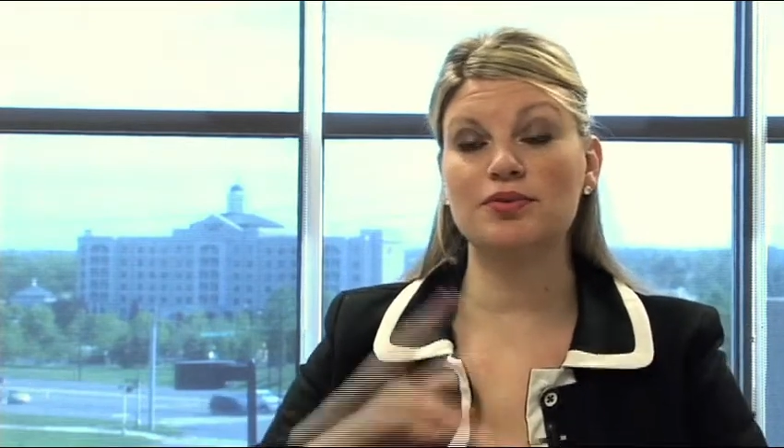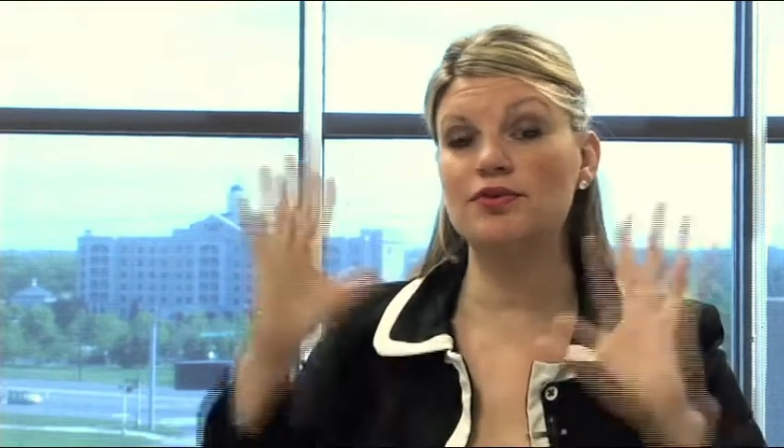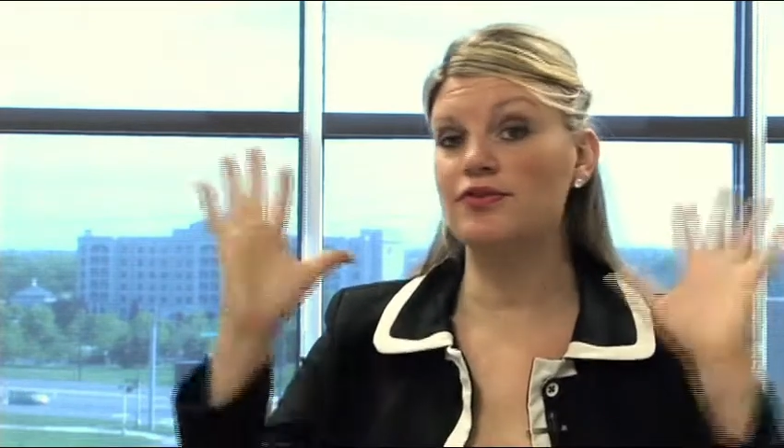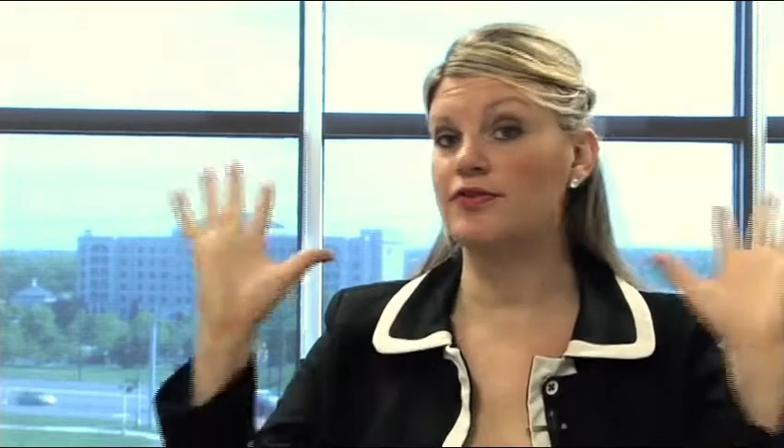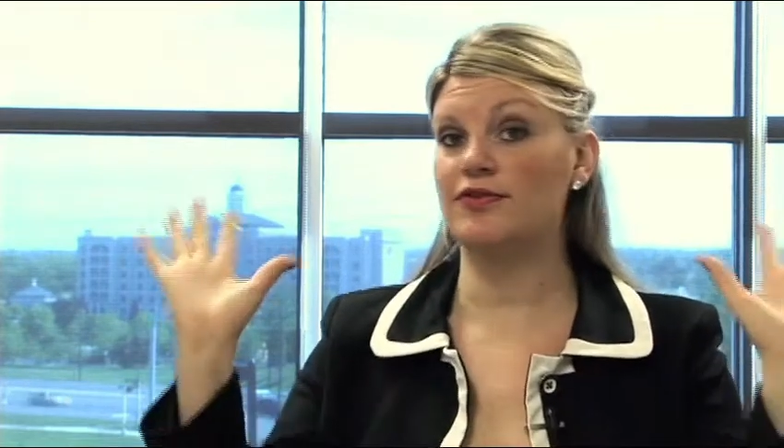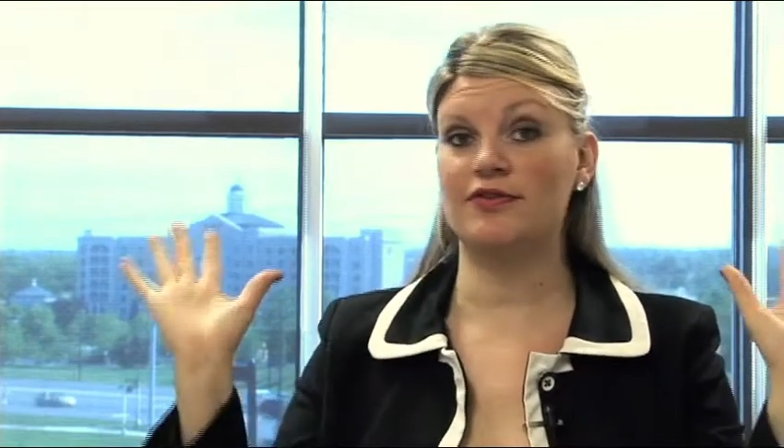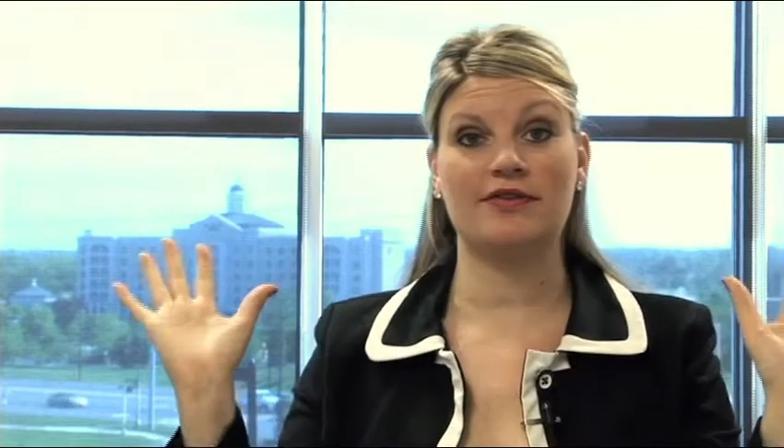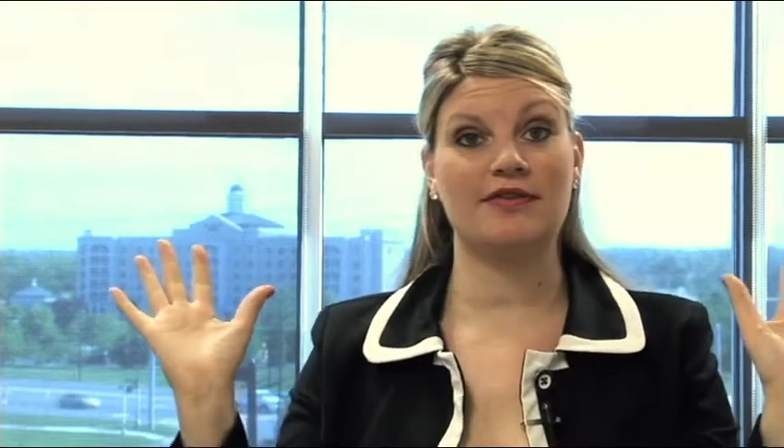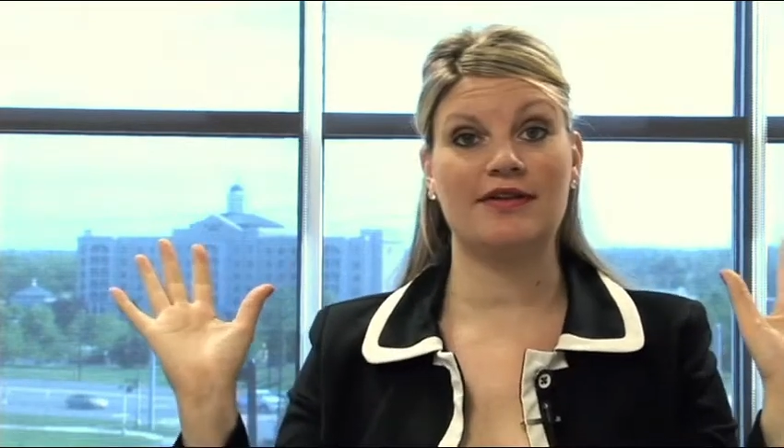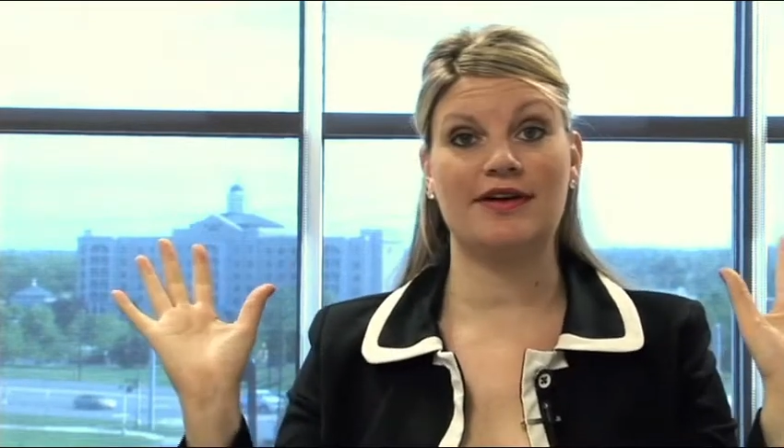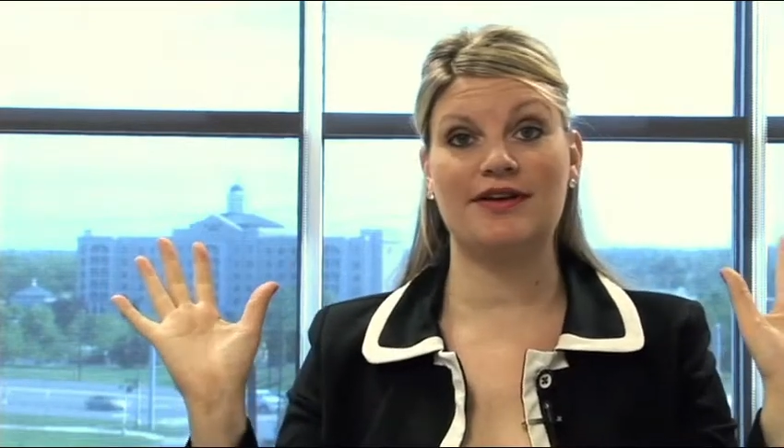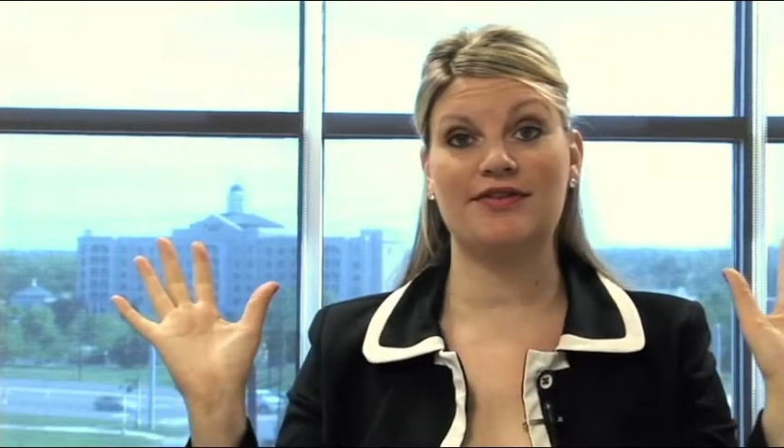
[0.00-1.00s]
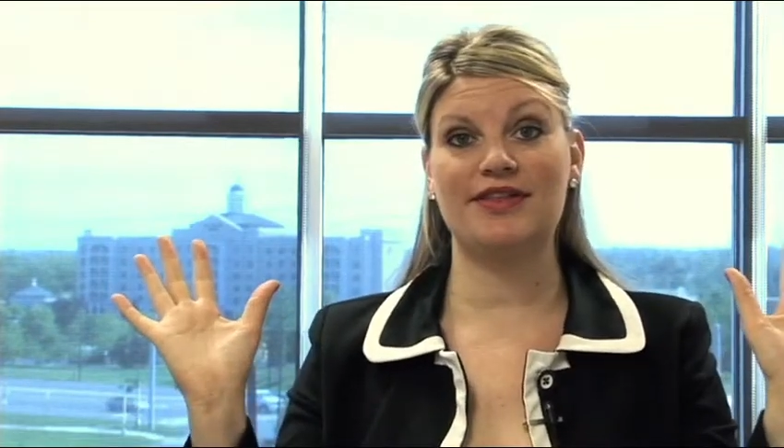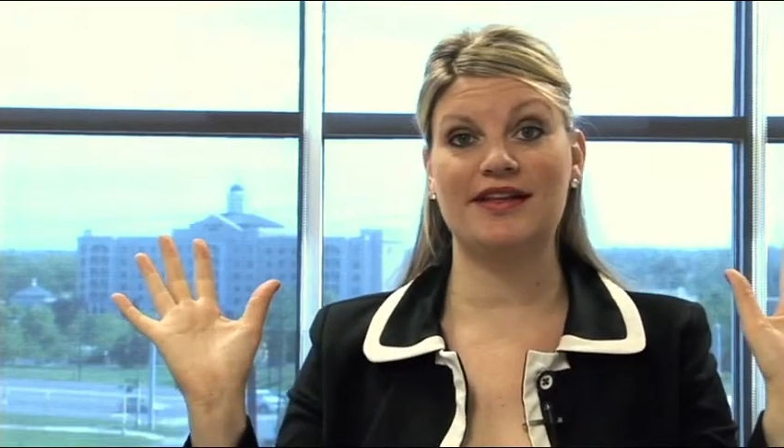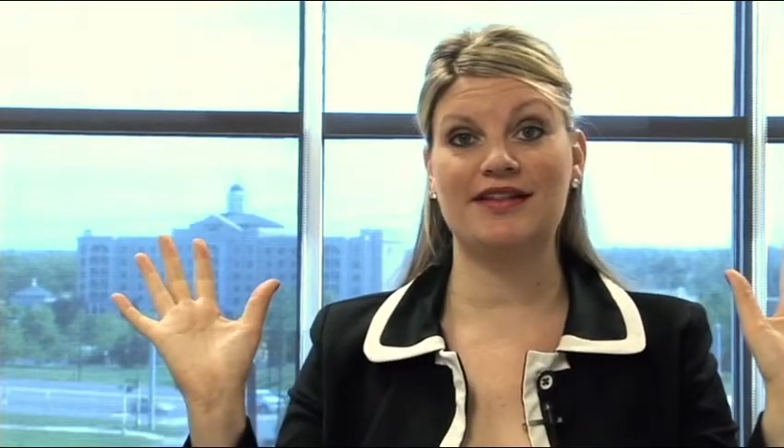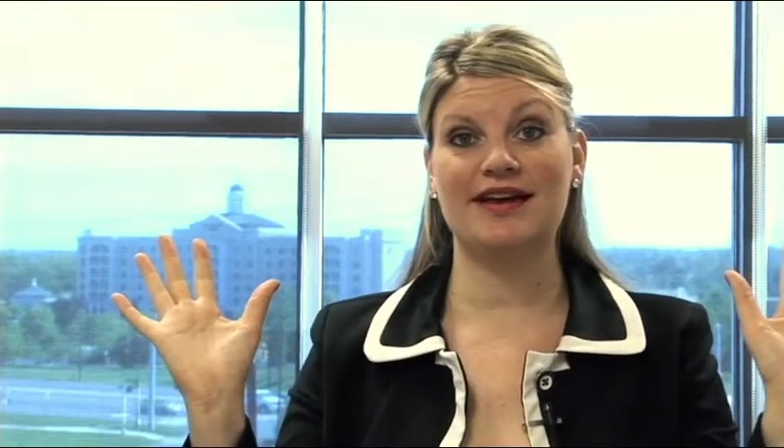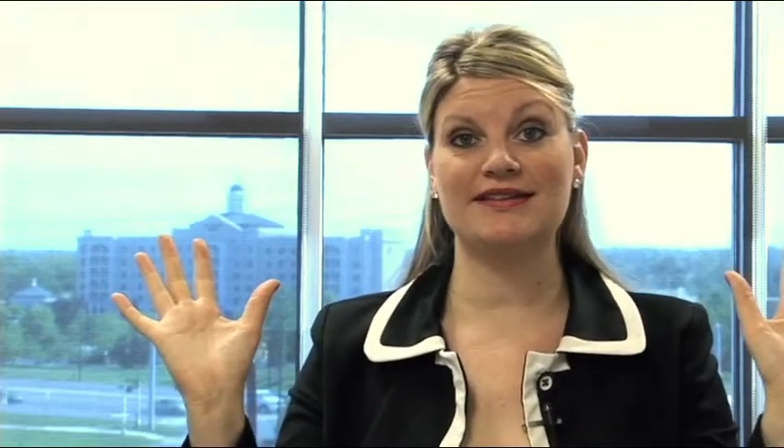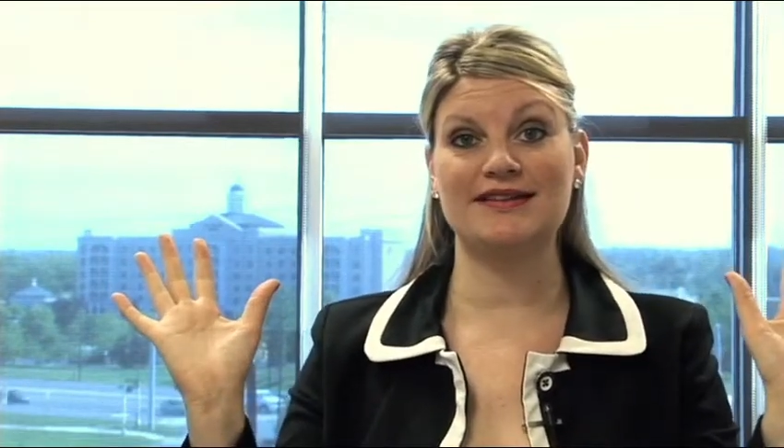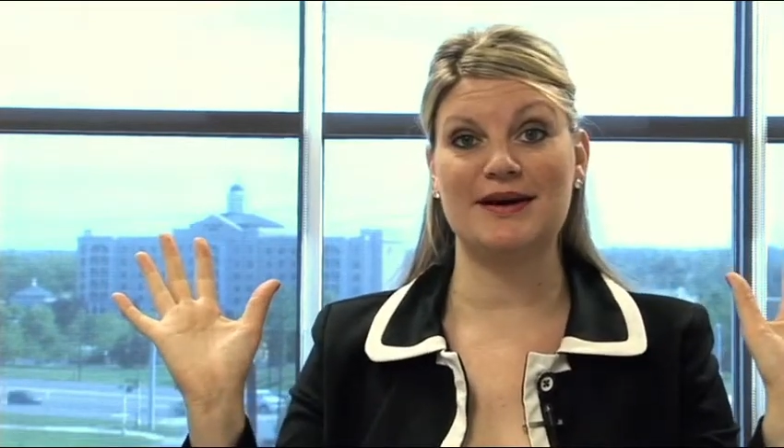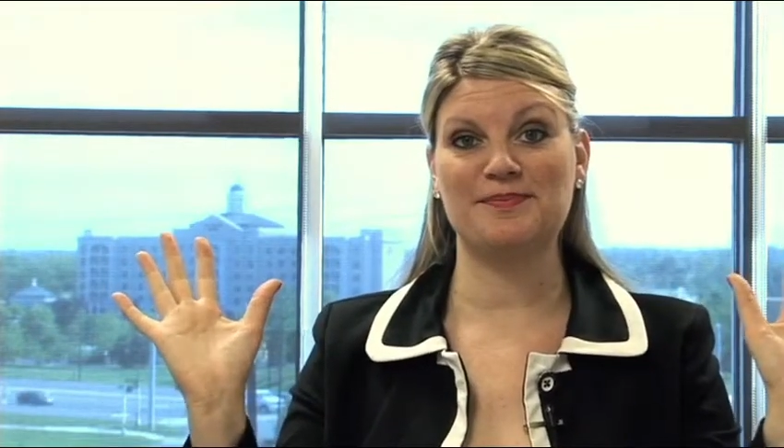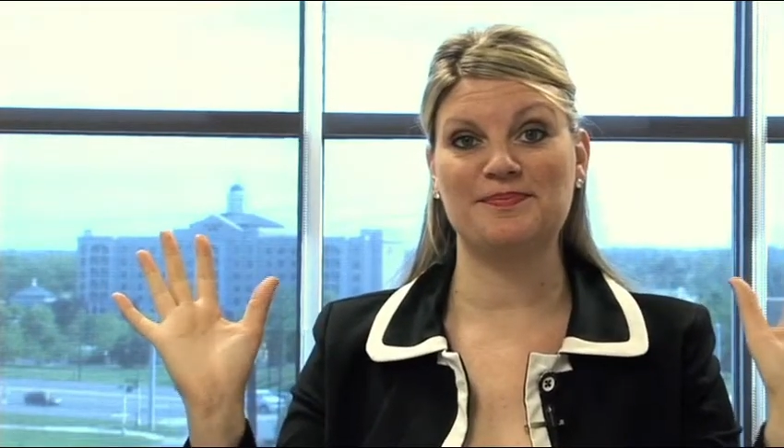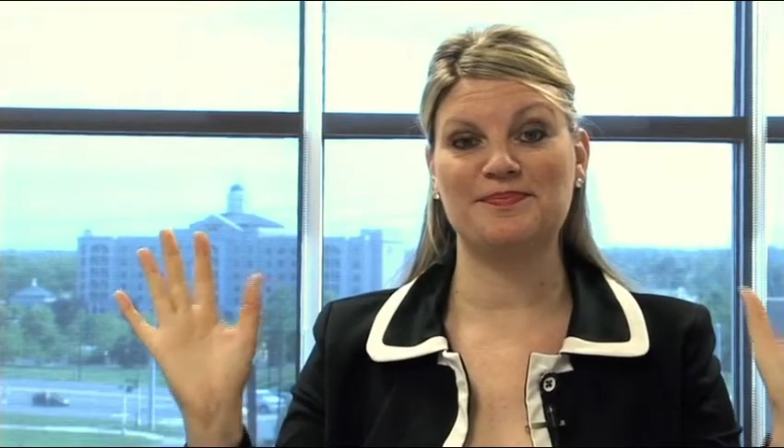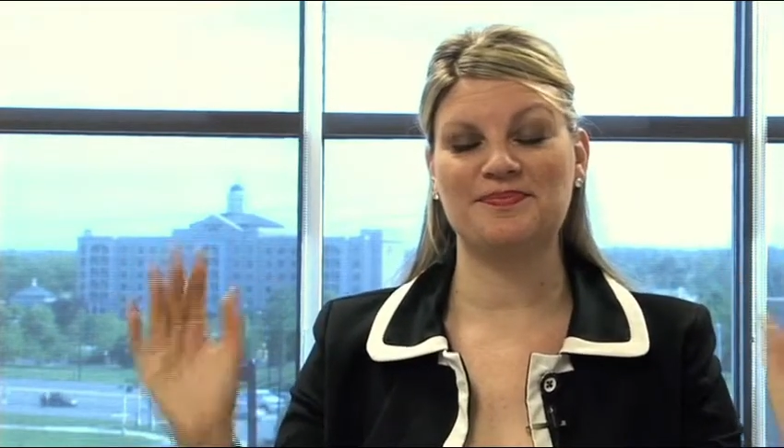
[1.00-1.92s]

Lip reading: poof, everything lights up.